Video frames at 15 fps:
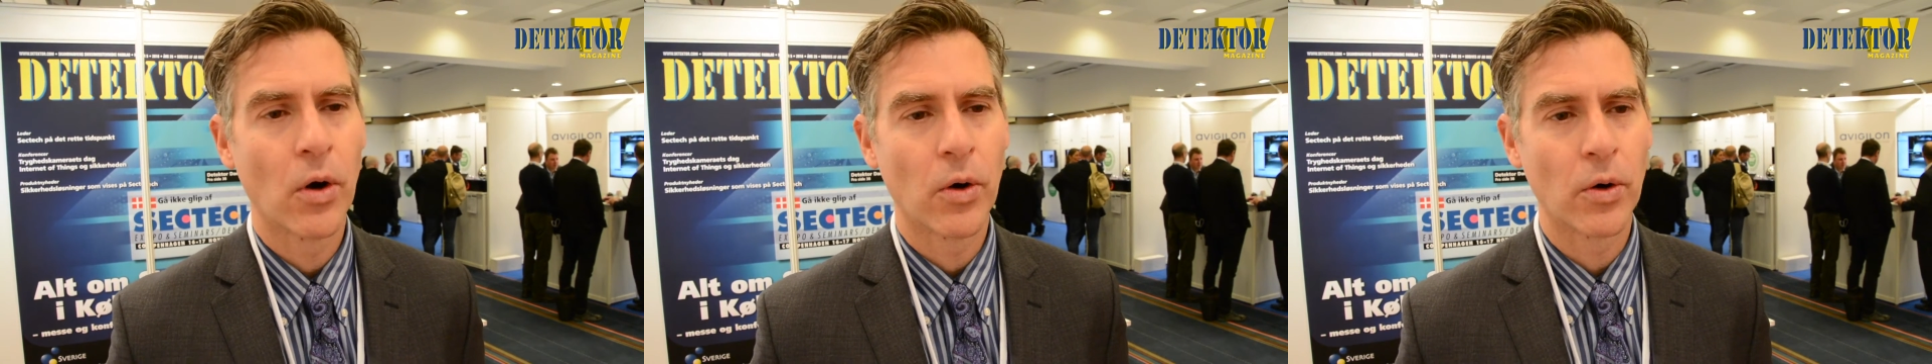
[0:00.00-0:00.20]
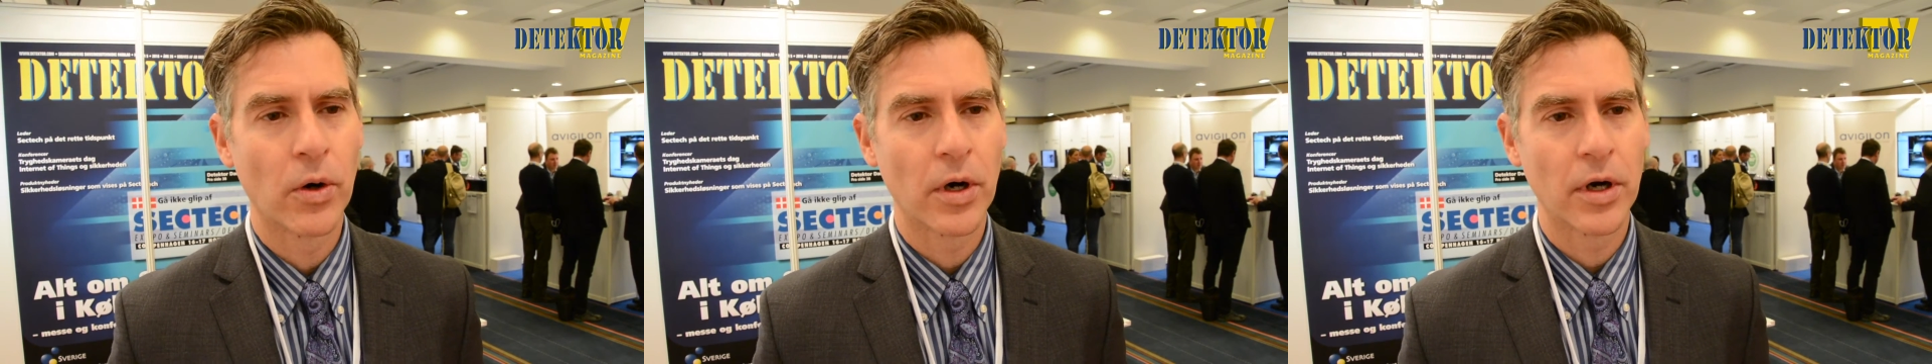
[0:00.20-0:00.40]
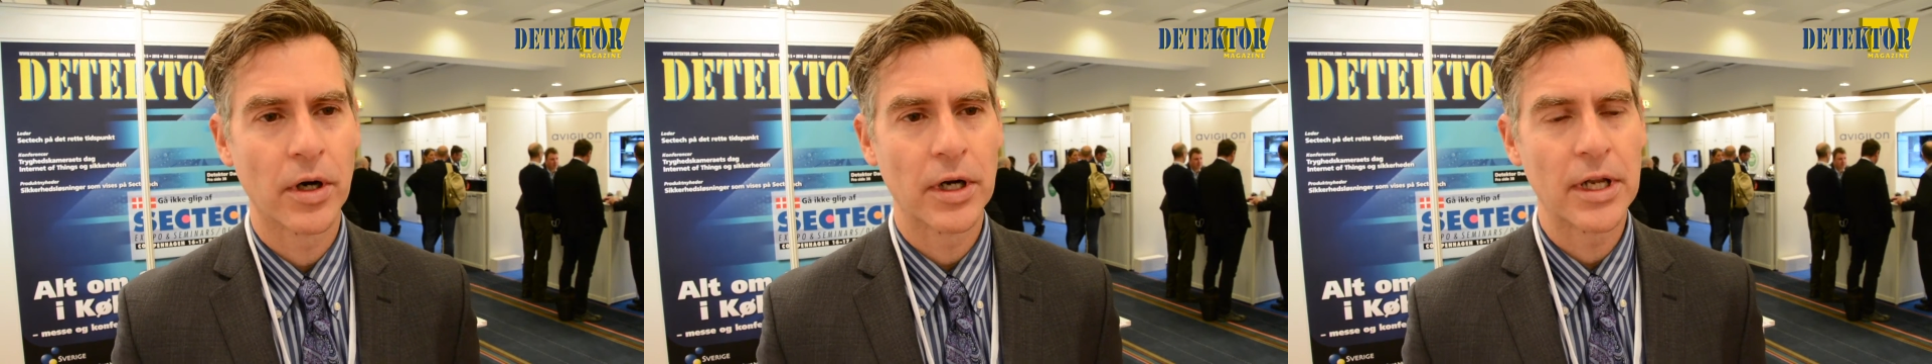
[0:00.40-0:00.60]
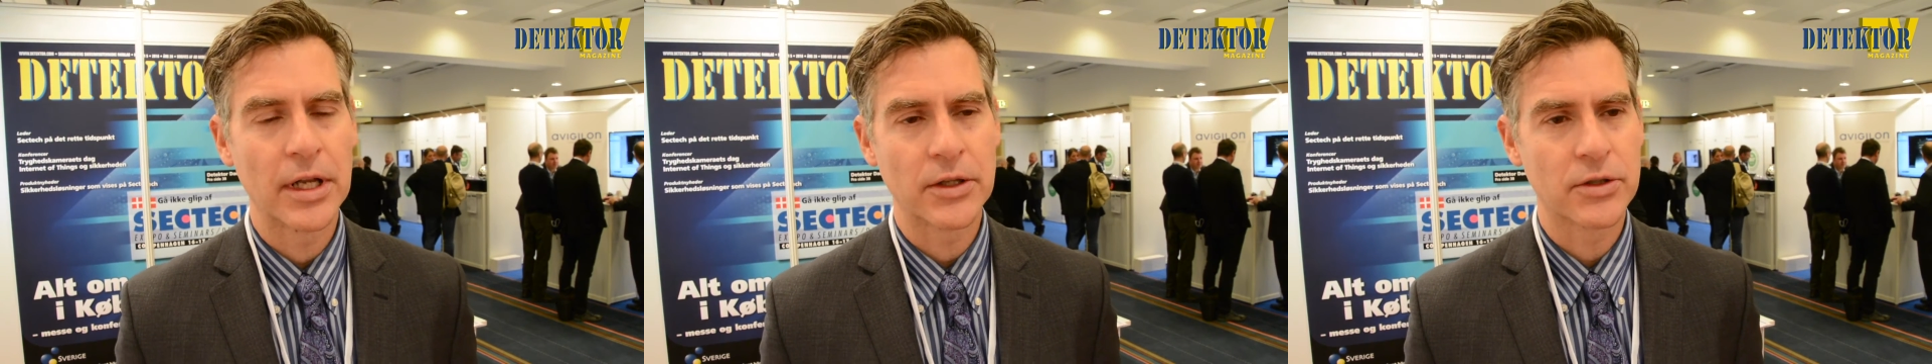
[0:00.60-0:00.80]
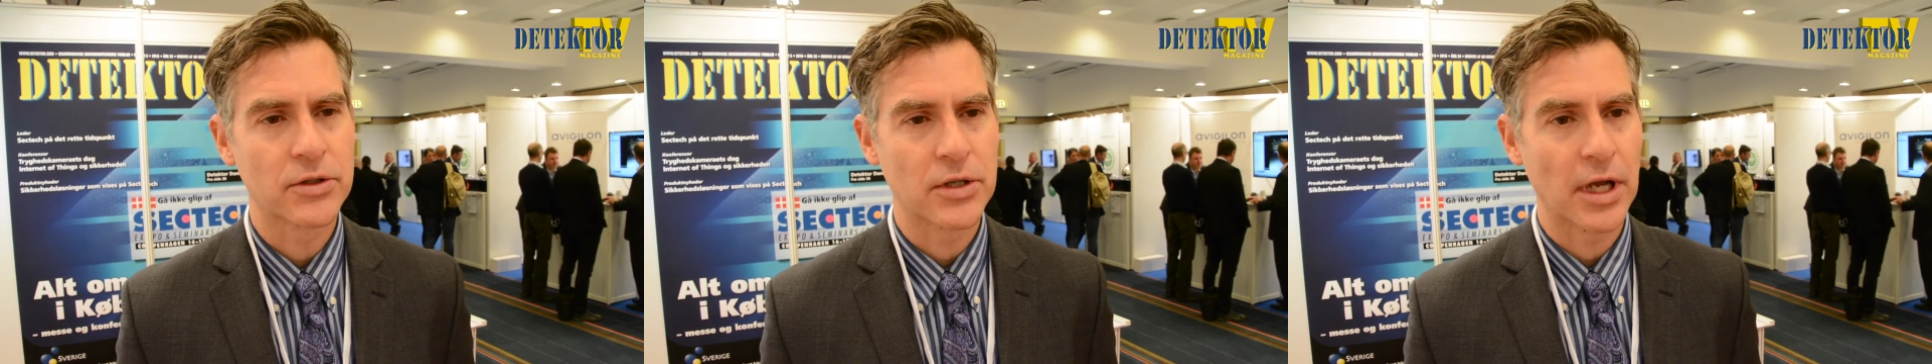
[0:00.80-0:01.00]
or
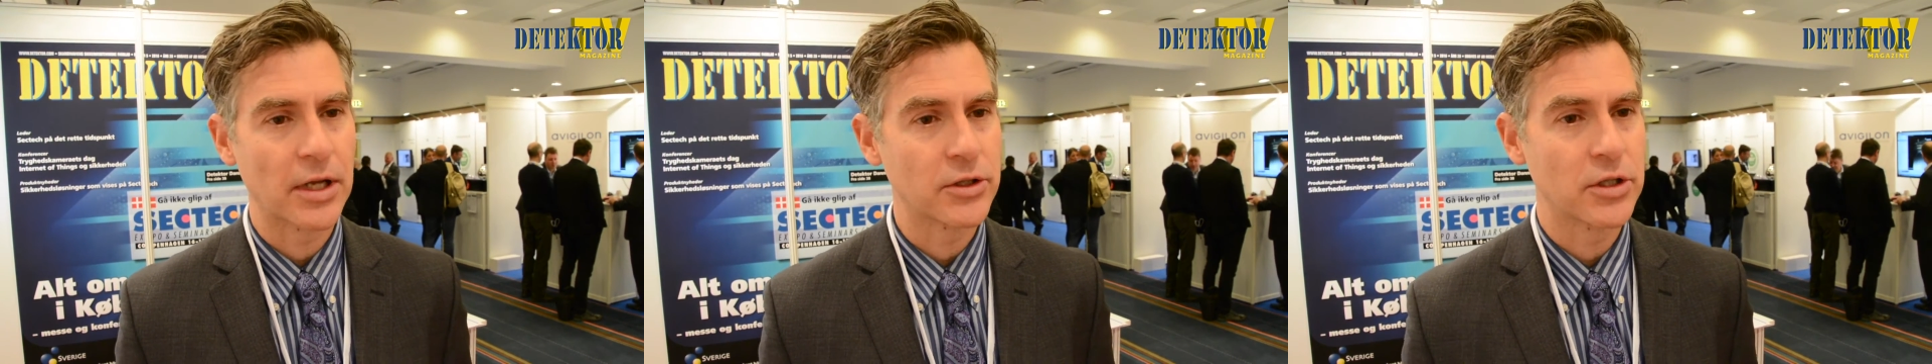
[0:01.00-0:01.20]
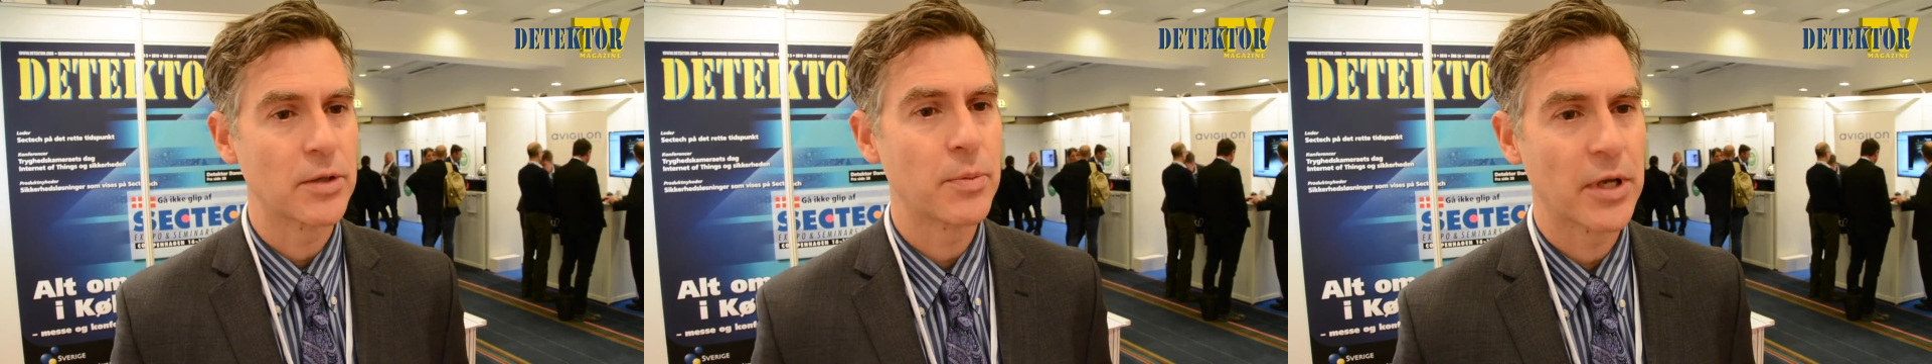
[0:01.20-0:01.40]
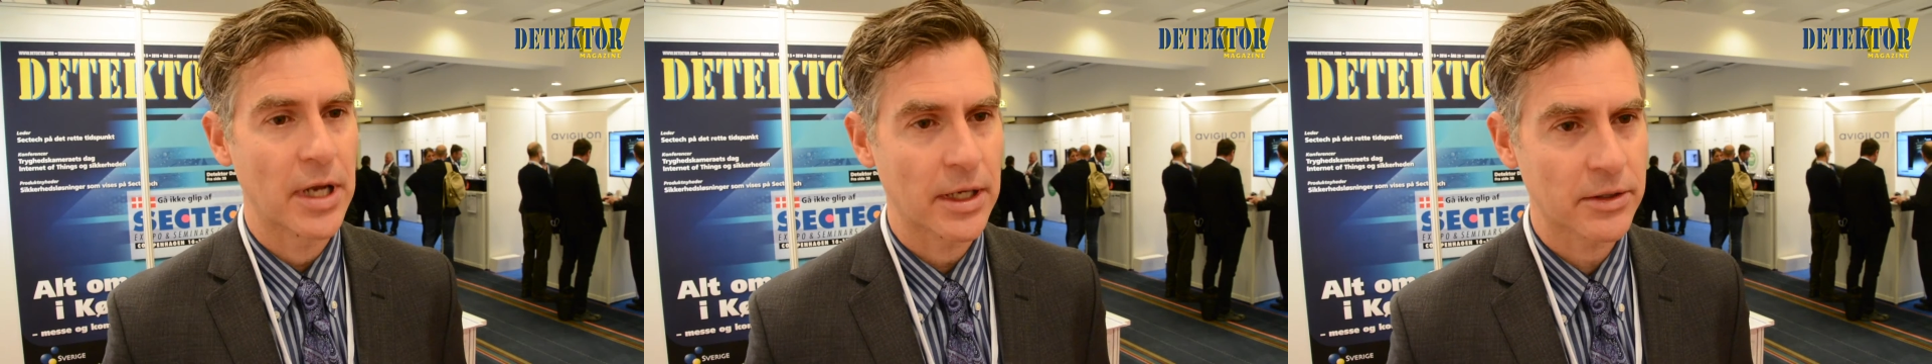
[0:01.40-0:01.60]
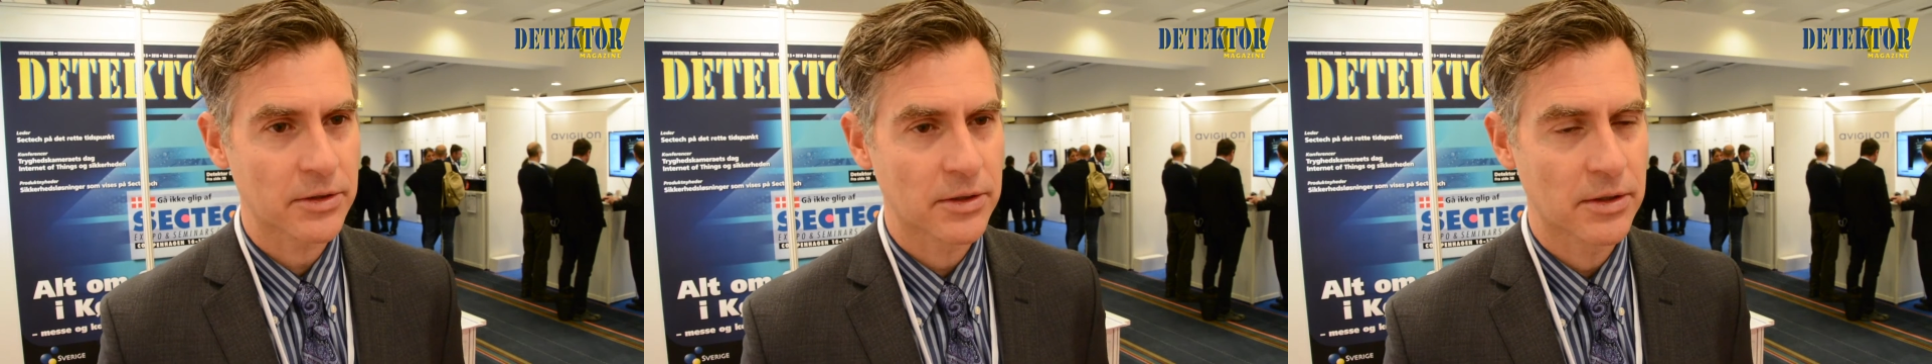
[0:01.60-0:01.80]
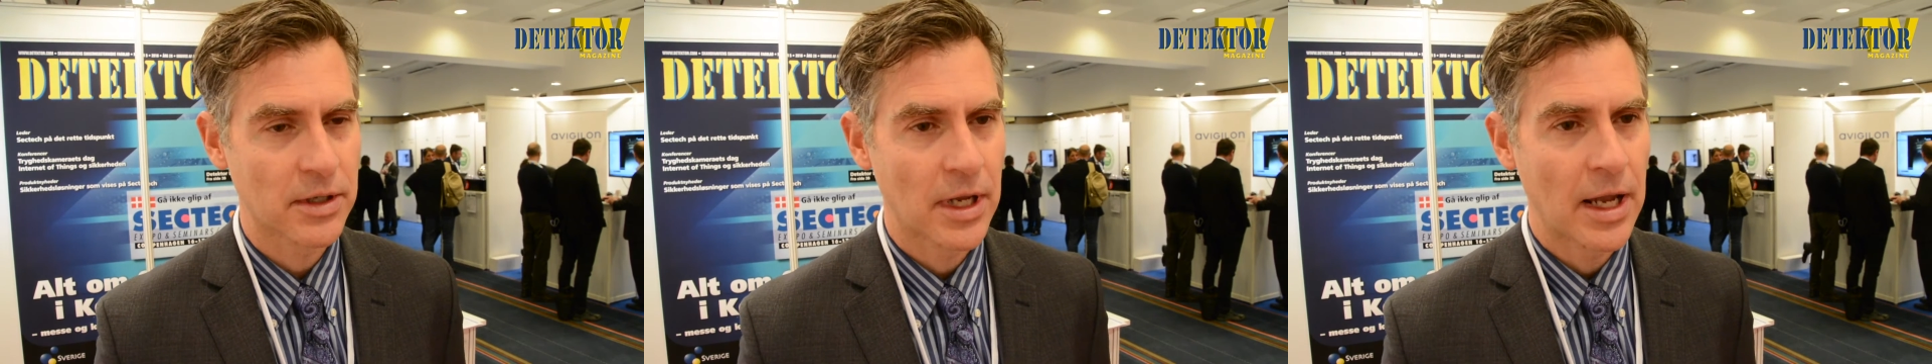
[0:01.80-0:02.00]
its
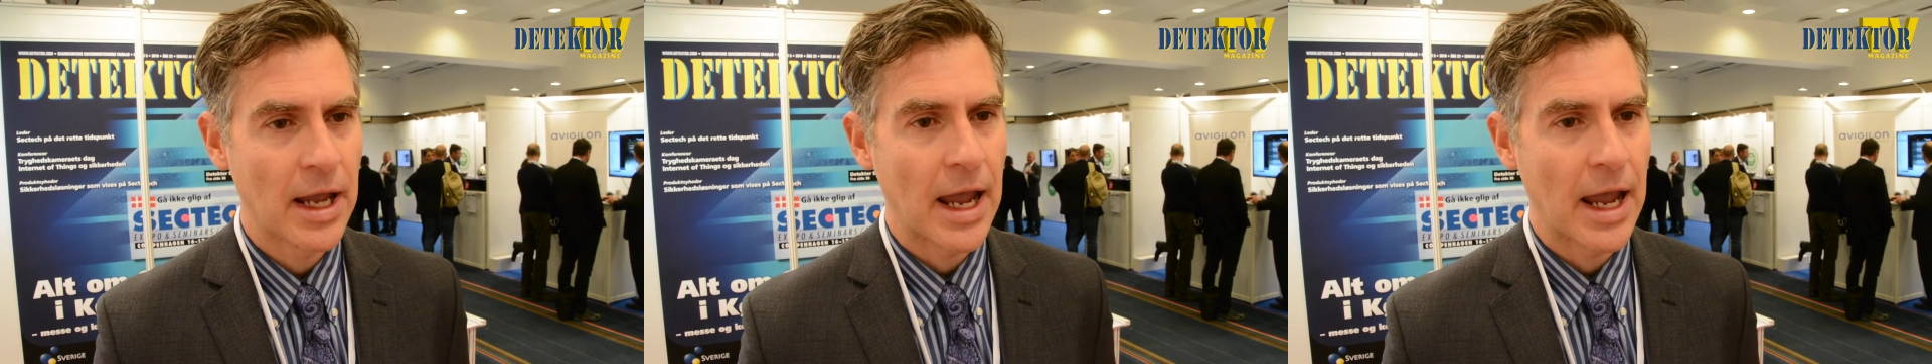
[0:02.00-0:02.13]
GPS,